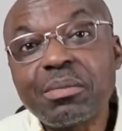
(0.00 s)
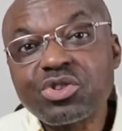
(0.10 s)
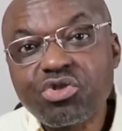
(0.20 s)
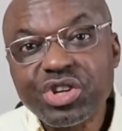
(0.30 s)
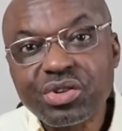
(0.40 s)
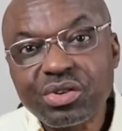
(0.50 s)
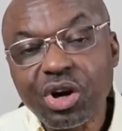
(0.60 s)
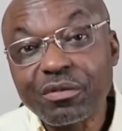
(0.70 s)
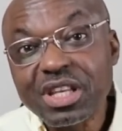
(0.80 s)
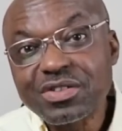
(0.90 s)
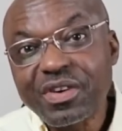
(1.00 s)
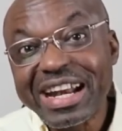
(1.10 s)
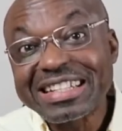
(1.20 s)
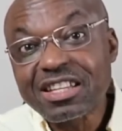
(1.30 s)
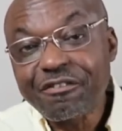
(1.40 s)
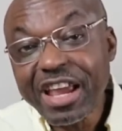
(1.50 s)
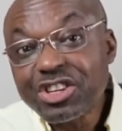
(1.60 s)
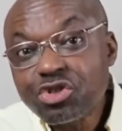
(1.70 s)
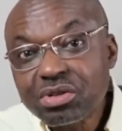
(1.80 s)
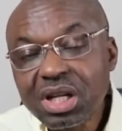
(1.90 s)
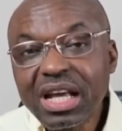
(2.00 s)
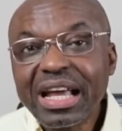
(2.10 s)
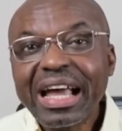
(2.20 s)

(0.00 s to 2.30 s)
demonstration of this very intervention.